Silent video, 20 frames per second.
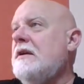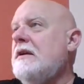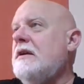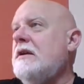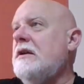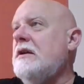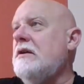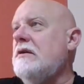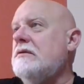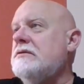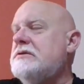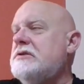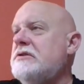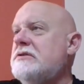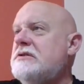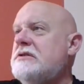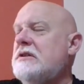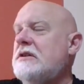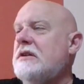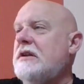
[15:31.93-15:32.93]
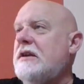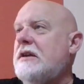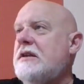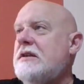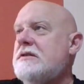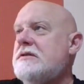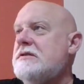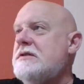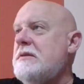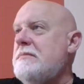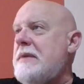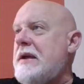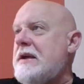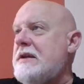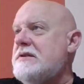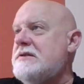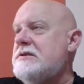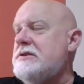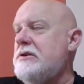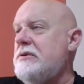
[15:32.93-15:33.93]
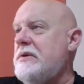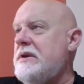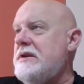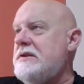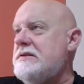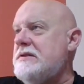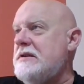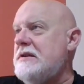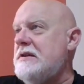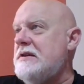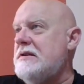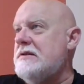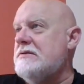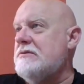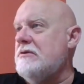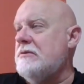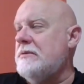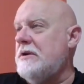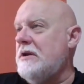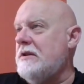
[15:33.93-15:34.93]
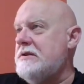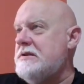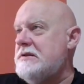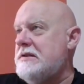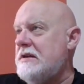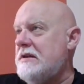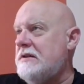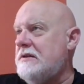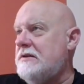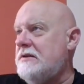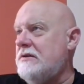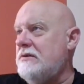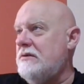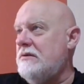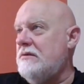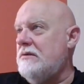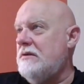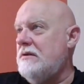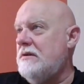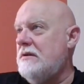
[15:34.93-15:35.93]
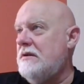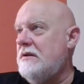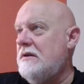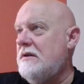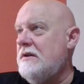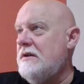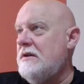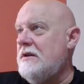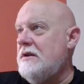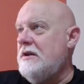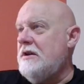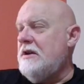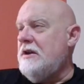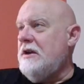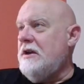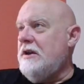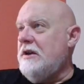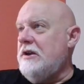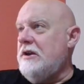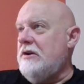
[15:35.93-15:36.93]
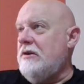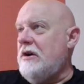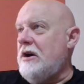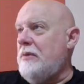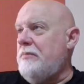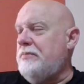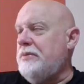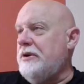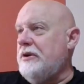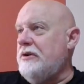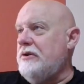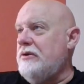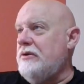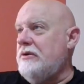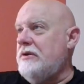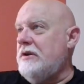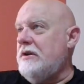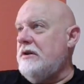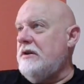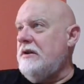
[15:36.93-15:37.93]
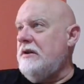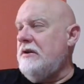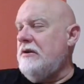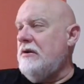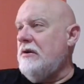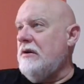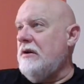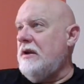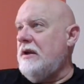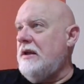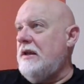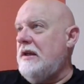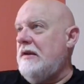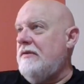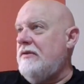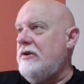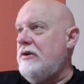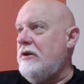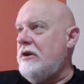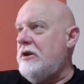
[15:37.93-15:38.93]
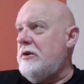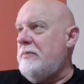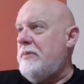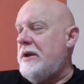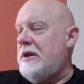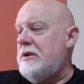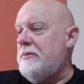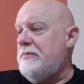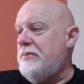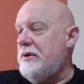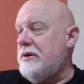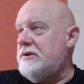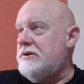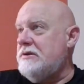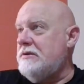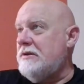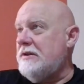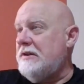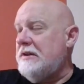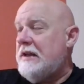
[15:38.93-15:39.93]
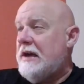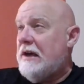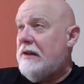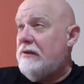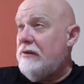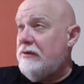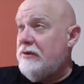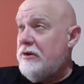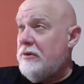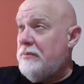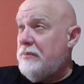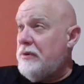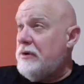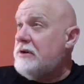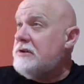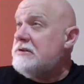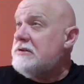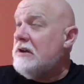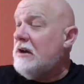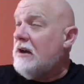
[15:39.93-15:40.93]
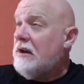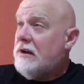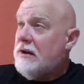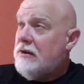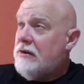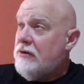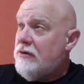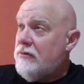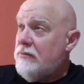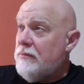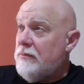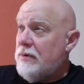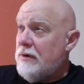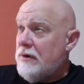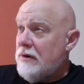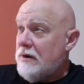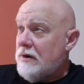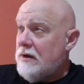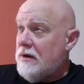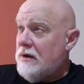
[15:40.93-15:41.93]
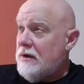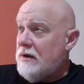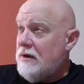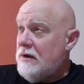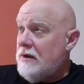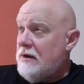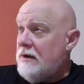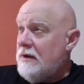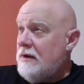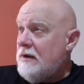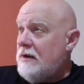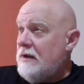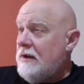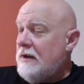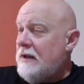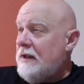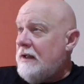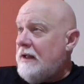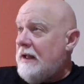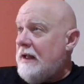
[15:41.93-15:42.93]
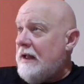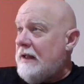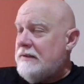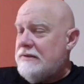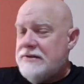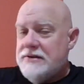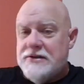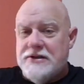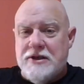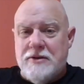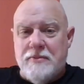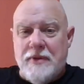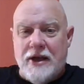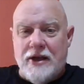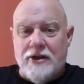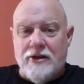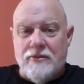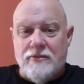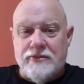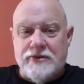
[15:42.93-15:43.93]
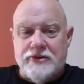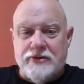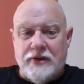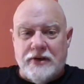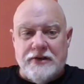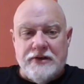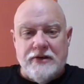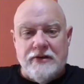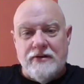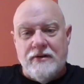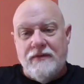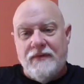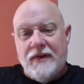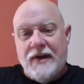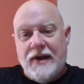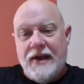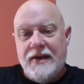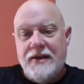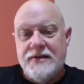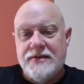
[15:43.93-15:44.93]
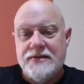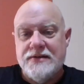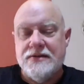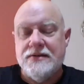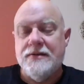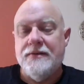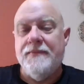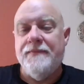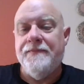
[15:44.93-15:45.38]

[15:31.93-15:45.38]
you know, so it's like they make it so easy, as CriminOlly said, to, you know, upload even your independent books. You can download your books on Gutenberg and just email them straight to your device.